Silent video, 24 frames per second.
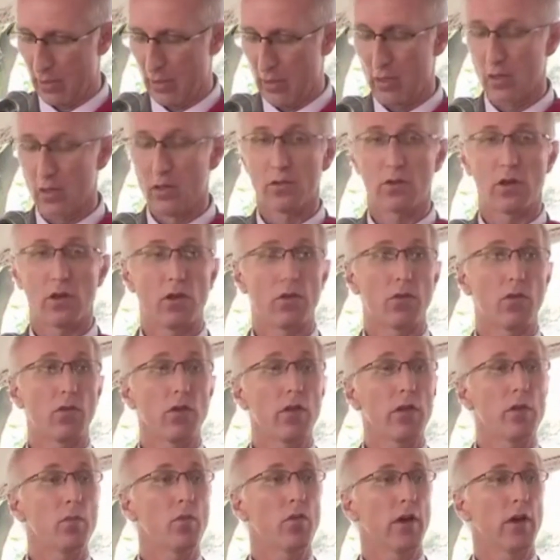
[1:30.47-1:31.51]
So
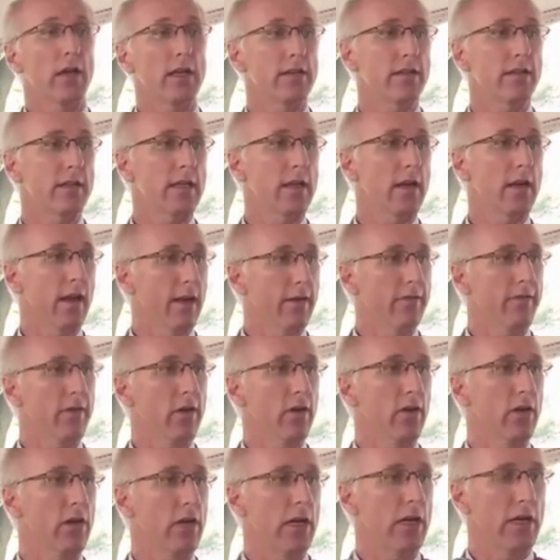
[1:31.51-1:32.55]
through embracing
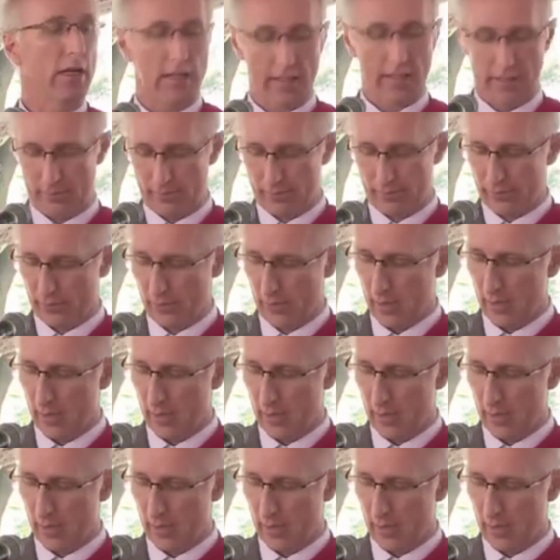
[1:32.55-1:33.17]
lifelong learning